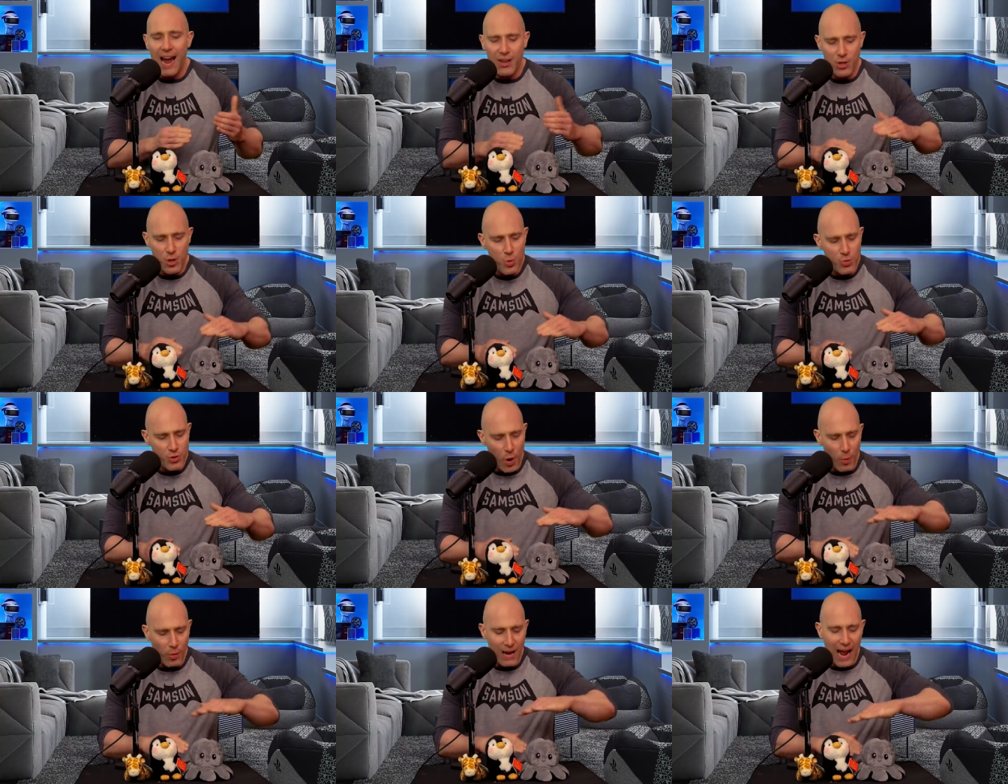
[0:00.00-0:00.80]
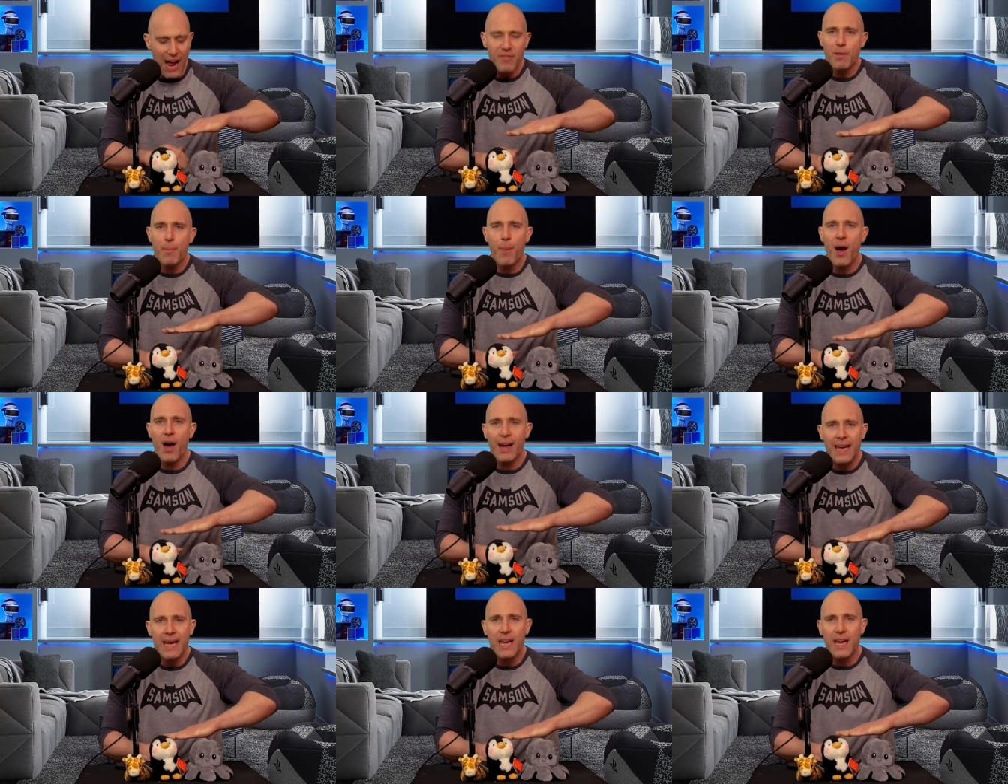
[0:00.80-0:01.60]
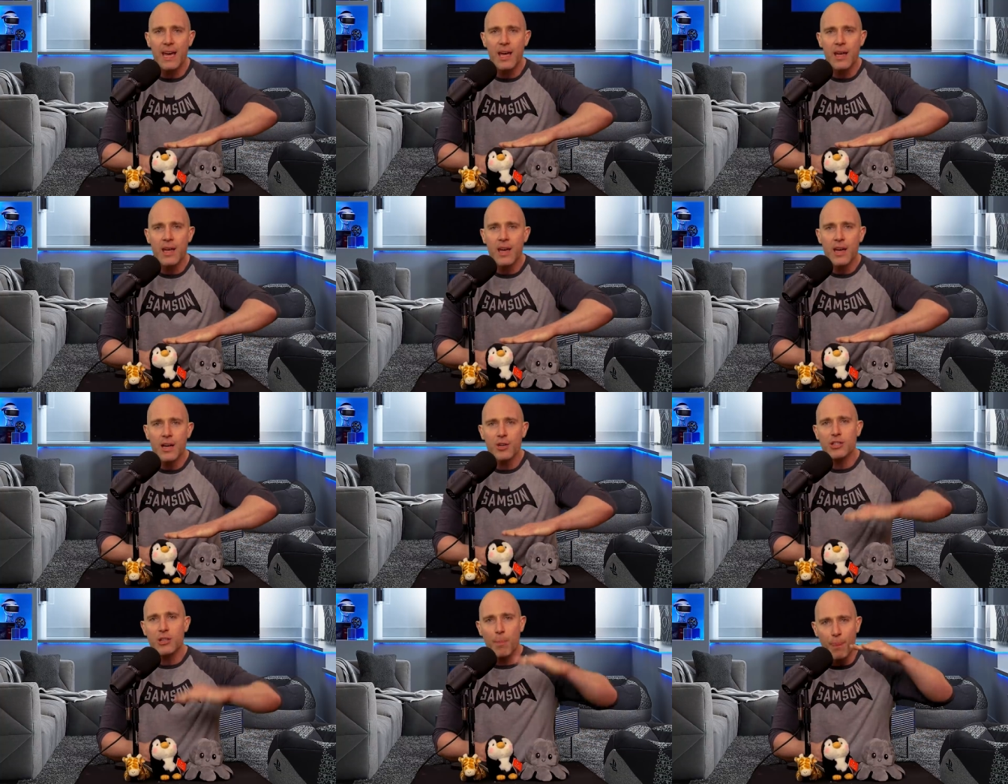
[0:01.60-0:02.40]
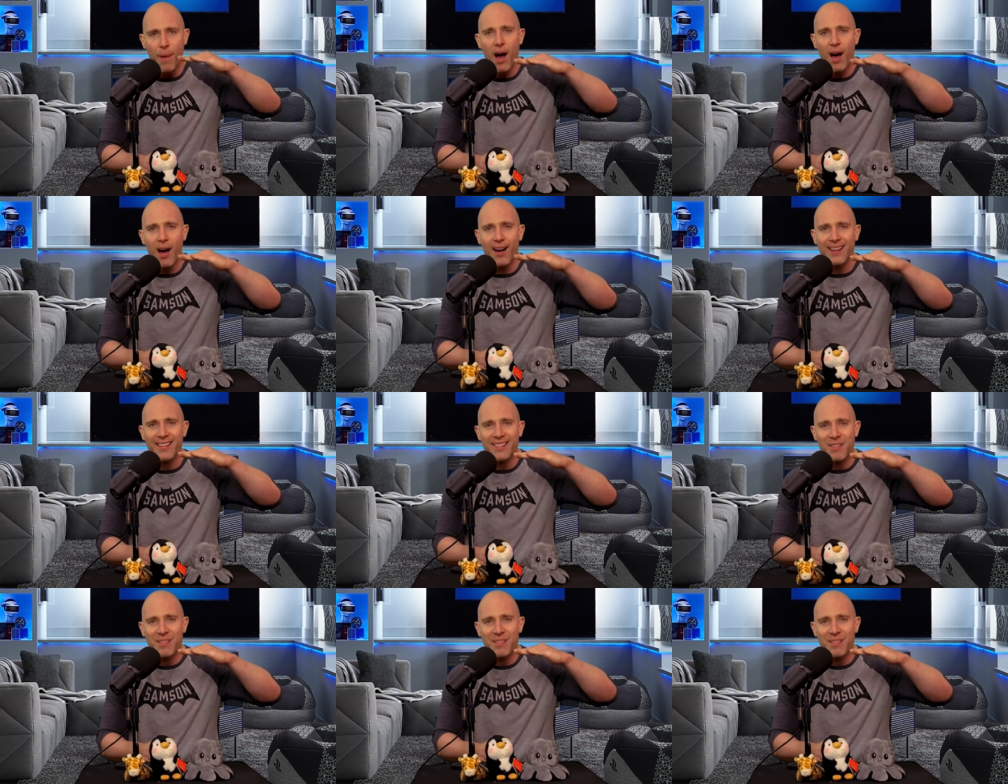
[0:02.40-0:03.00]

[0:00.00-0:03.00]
and you don't want to have the bar here because the bar